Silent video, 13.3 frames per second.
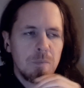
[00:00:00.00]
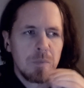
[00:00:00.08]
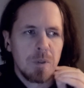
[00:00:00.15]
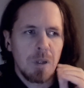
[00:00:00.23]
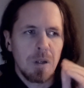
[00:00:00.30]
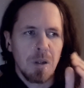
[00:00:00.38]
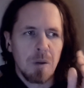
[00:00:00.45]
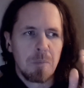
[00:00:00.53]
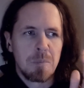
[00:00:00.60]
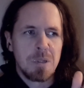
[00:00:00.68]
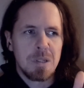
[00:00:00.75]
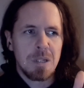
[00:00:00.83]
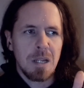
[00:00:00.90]
not
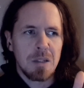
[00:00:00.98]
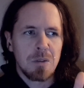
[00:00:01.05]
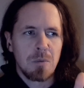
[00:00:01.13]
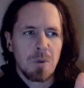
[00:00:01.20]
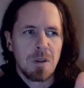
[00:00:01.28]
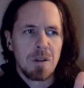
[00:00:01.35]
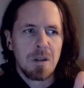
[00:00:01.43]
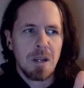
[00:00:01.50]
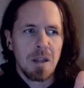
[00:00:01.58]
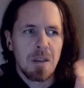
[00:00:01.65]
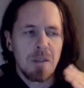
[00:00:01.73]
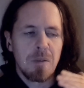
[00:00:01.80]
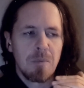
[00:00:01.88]
obsessed with
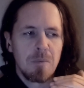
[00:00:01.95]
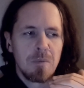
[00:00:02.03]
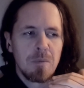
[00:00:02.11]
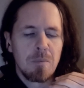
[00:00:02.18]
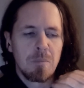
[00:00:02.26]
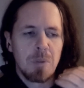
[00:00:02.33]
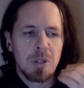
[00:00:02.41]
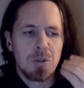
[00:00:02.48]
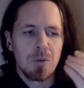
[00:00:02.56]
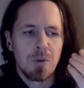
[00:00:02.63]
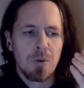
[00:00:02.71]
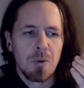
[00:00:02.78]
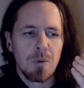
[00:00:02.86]
death, but
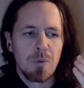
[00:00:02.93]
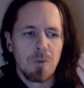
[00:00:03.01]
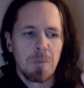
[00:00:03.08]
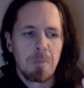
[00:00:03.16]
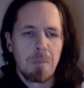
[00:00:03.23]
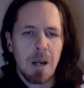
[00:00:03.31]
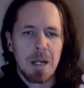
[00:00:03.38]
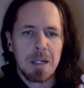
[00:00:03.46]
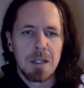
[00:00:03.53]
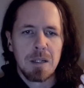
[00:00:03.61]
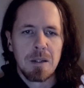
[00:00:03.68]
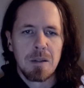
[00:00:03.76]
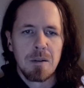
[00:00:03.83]
you're
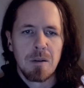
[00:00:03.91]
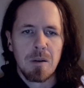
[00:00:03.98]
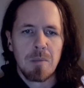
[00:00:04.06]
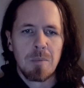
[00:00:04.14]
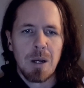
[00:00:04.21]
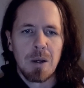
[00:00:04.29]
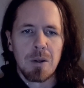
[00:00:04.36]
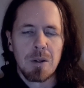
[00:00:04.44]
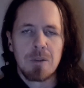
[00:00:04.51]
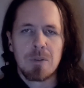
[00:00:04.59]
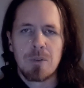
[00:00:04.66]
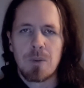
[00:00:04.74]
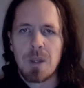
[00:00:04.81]
reminded about
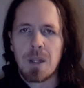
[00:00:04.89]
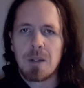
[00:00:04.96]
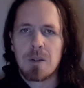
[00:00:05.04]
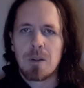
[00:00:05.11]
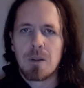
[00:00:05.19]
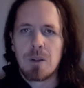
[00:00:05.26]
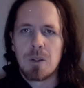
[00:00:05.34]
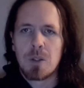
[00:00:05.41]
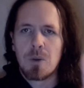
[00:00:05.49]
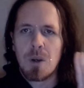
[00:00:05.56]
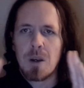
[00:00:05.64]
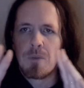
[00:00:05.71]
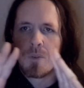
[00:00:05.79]
it so that you
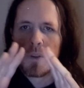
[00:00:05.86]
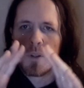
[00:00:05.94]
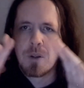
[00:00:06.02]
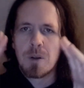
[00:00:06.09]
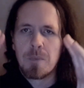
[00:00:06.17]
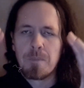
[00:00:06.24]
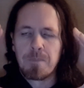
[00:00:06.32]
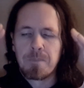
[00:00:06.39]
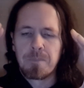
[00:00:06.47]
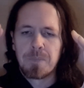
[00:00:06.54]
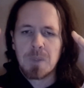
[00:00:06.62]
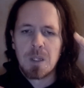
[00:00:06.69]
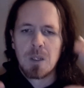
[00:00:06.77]
have the
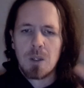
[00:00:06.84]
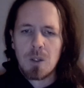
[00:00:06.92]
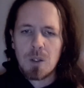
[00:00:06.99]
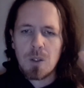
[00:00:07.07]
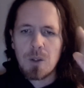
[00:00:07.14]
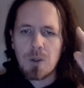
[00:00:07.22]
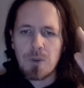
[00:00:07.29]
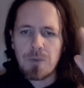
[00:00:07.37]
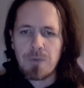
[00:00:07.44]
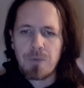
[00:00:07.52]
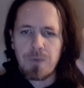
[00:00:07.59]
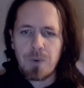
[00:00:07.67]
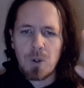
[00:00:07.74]

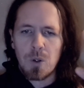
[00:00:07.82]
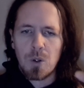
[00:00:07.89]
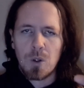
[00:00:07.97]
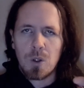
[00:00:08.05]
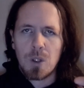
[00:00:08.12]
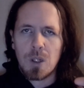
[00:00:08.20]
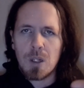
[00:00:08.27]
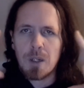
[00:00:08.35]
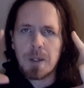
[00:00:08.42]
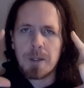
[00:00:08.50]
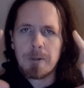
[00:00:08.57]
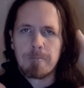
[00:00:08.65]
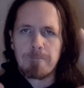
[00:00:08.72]
full